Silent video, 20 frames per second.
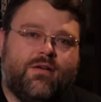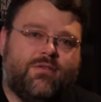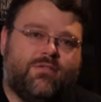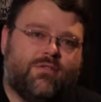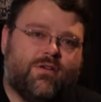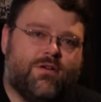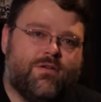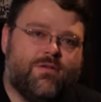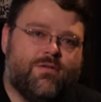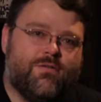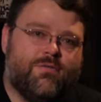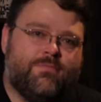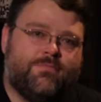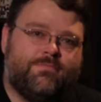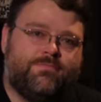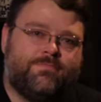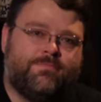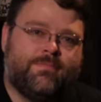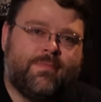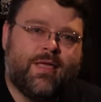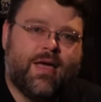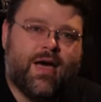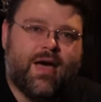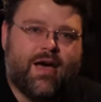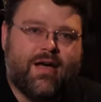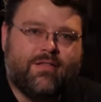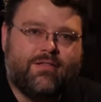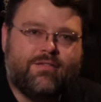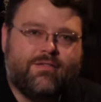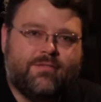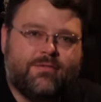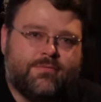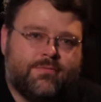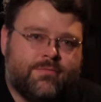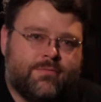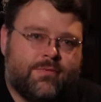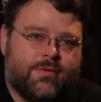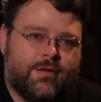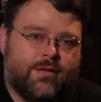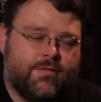So that's
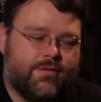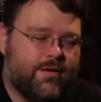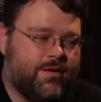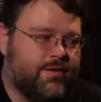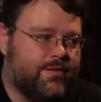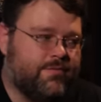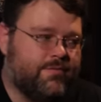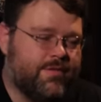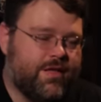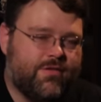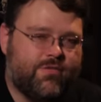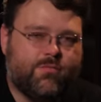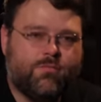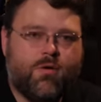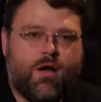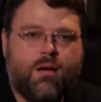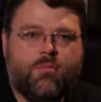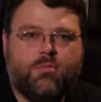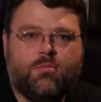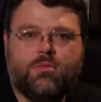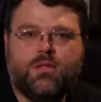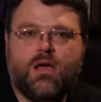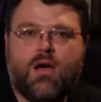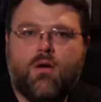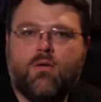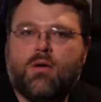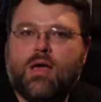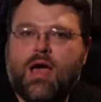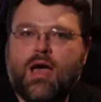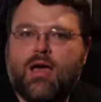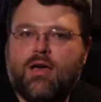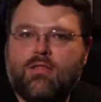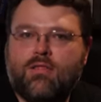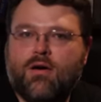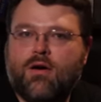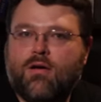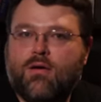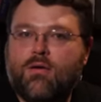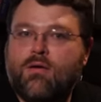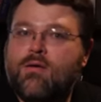probably okay
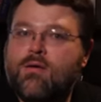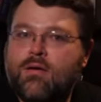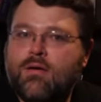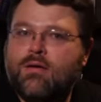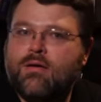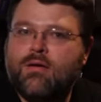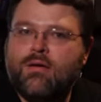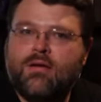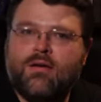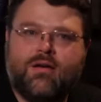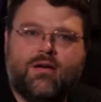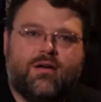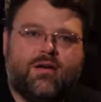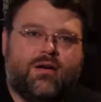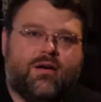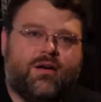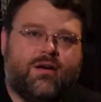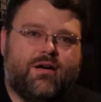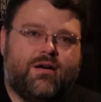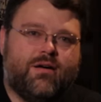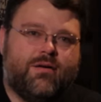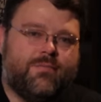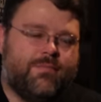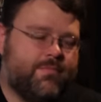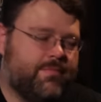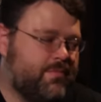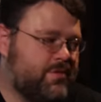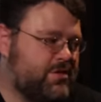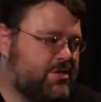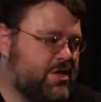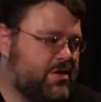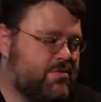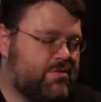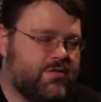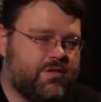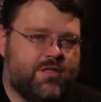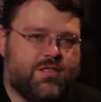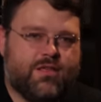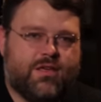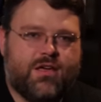though.
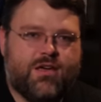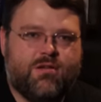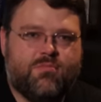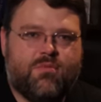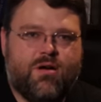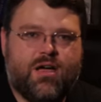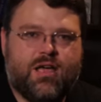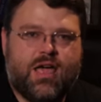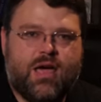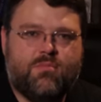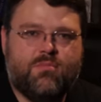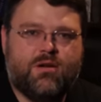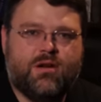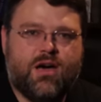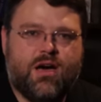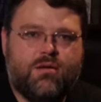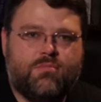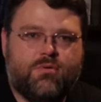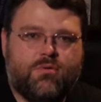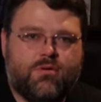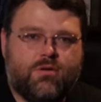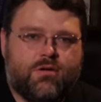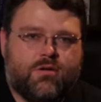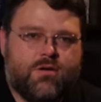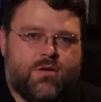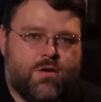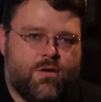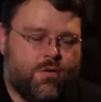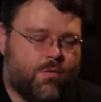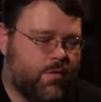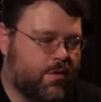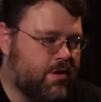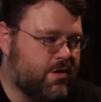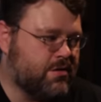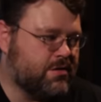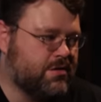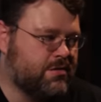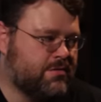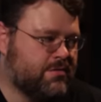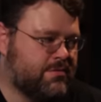Generally, the Gigabyte Gaming 9 board
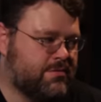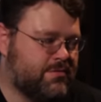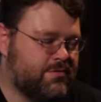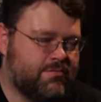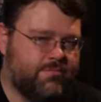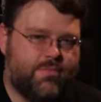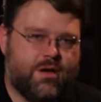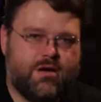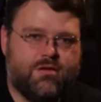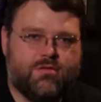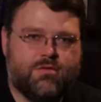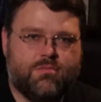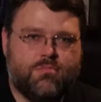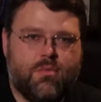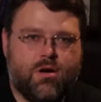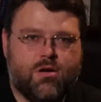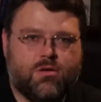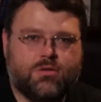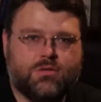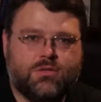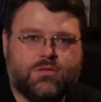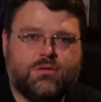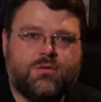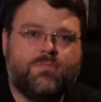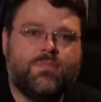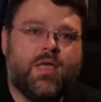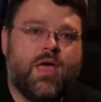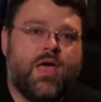worked better than most.